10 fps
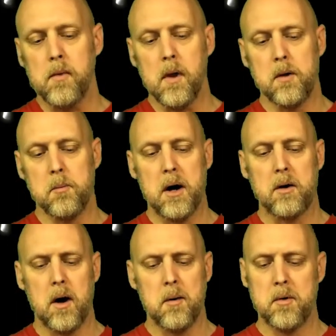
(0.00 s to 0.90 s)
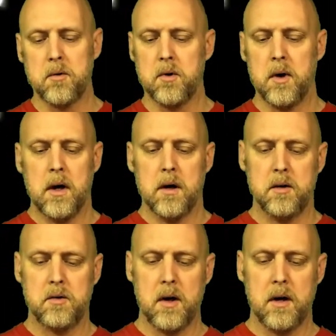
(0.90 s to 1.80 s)
The micrometers,
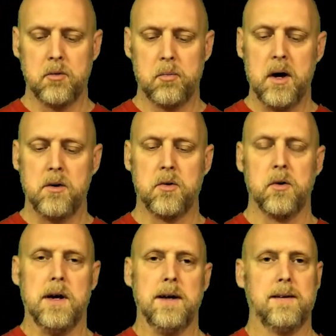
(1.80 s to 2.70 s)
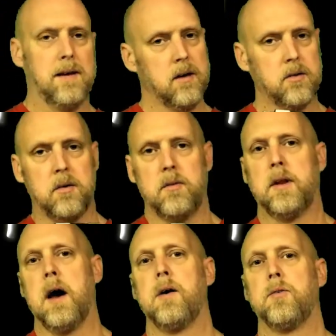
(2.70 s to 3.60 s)
these things measure in tenths of a
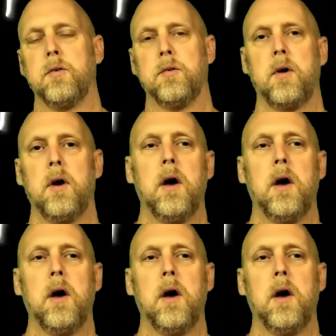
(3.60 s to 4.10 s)
thousandths.